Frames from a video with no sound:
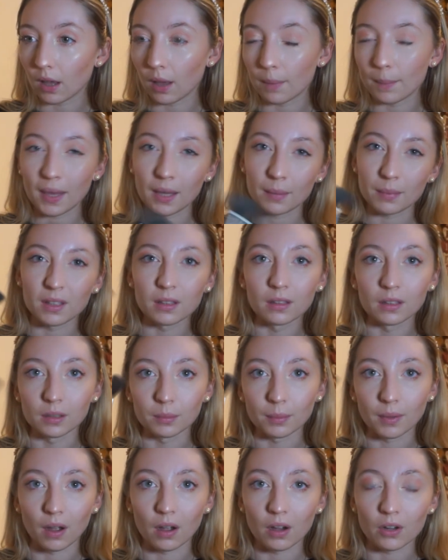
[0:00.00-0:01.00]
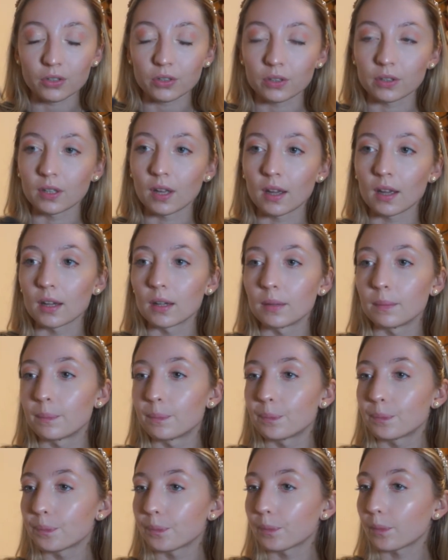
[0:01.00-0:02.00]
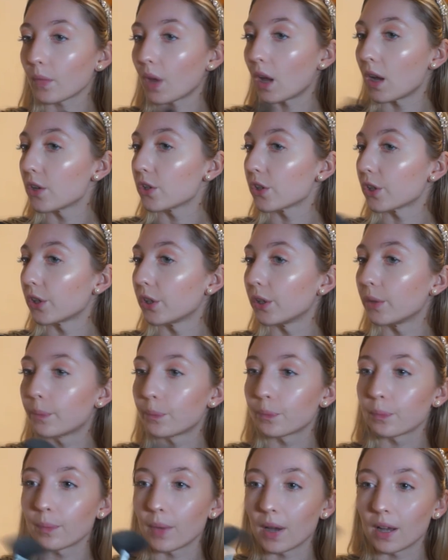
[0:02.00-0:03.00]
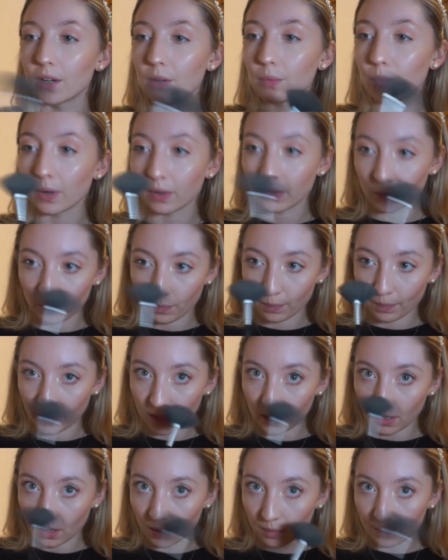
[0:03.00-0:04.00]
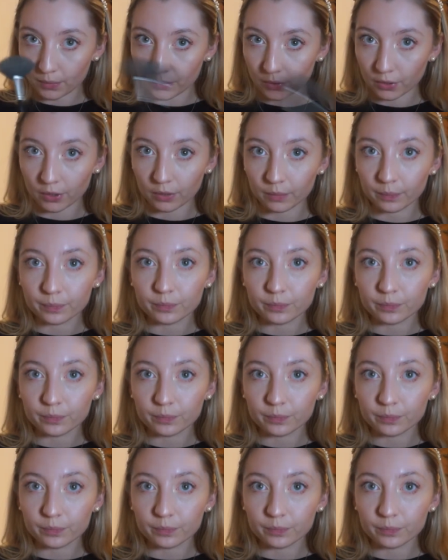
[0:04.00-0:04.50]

Maybe a little bit harsh on the eyeshadow. I don't wear a lot of makeup, so